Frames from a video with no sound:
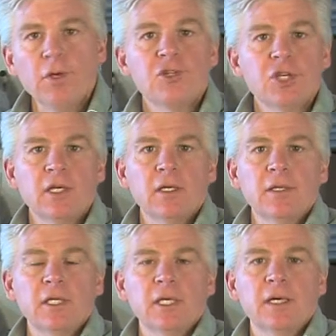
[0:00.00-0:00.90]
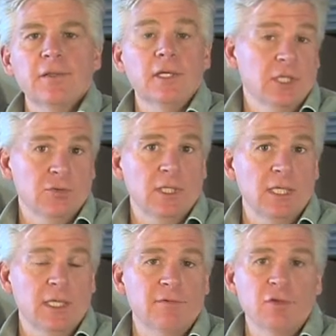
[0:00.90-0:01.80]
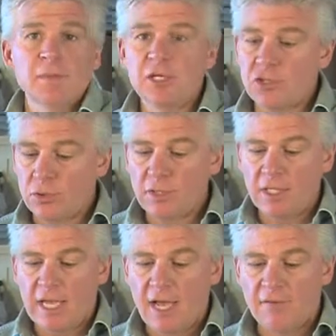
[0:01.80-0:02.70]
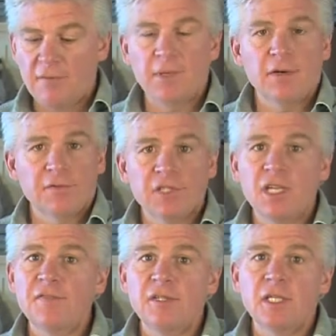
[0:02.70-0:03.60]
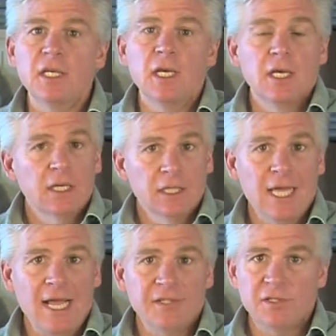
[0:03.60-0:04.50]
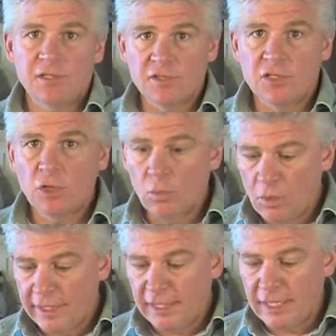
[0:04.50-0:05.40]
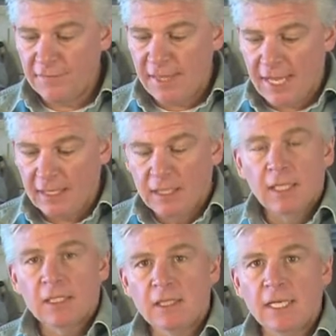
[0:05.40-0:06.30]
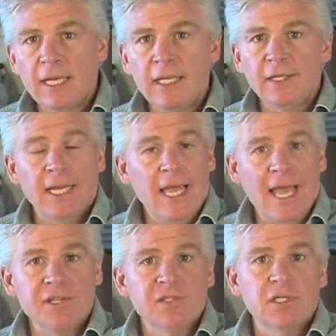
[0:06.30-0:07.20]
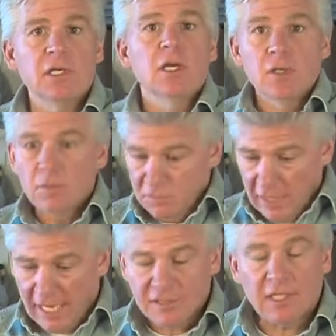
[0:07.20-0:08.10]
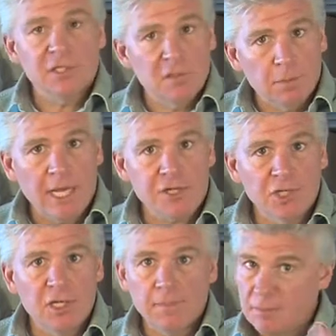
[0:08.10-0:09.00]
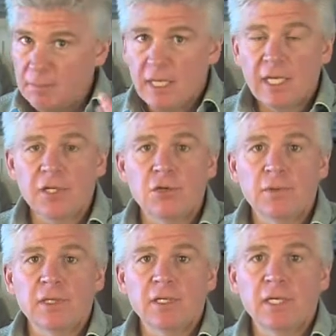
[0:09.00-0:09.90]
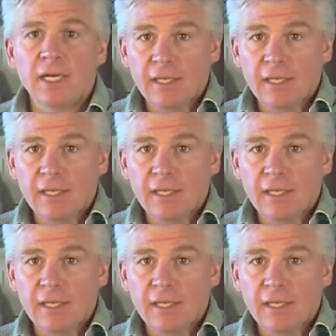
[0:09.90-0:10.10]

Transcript: you check the, uh, the electrolyte levels, make sure that you have a pair of safety glasses because you don't want any of that, that acid accidentally splashing up and hitting you in the, uh,